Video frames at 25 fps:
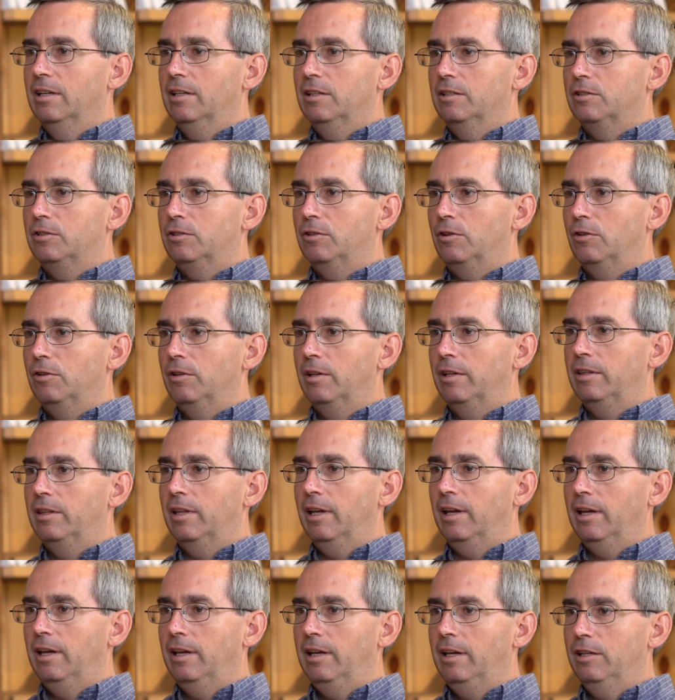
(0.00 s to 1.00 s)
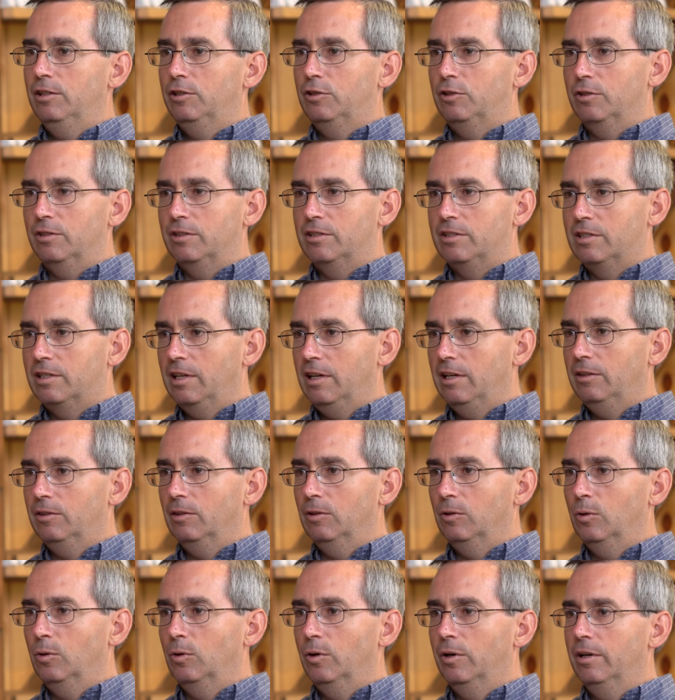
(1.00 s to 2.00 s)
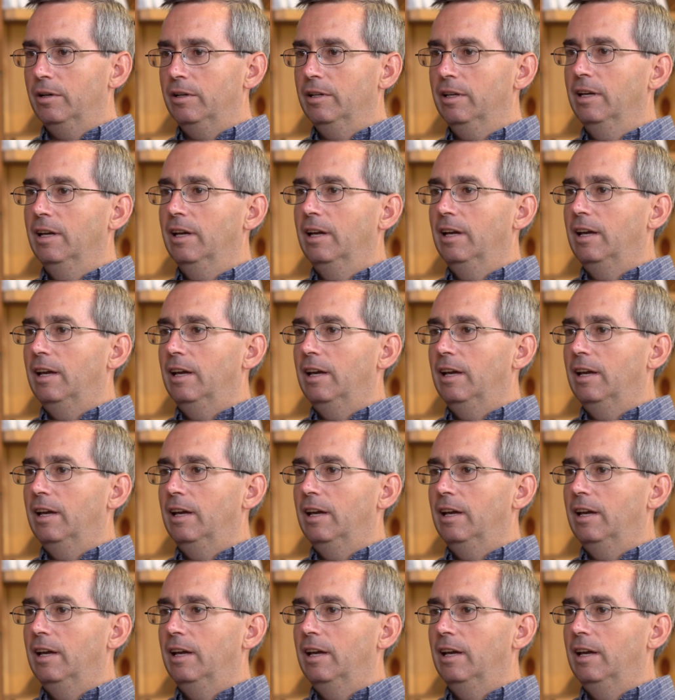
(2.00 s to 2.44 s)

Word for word: so that they should seek the Lord